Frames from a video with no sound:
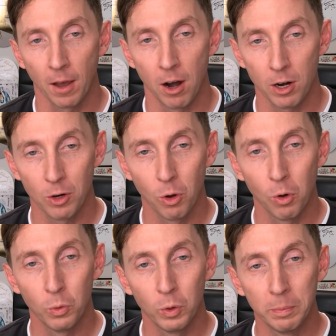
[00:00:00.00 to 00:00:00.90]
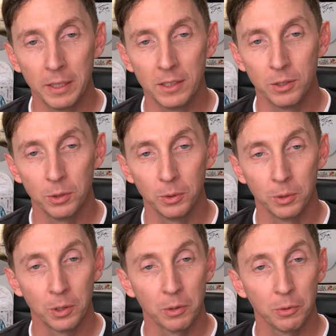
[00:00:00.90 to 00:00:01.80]
our goal will be
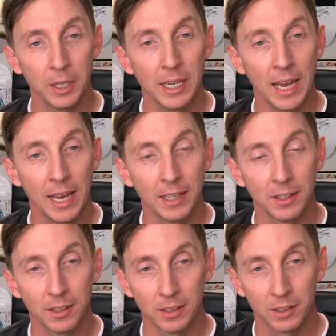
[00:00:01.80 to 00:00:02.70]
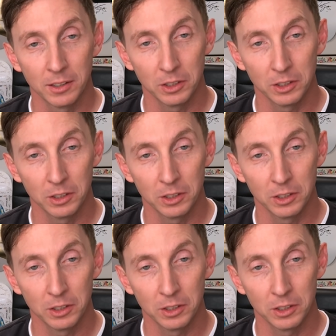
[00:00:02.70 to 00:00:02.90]
to regain the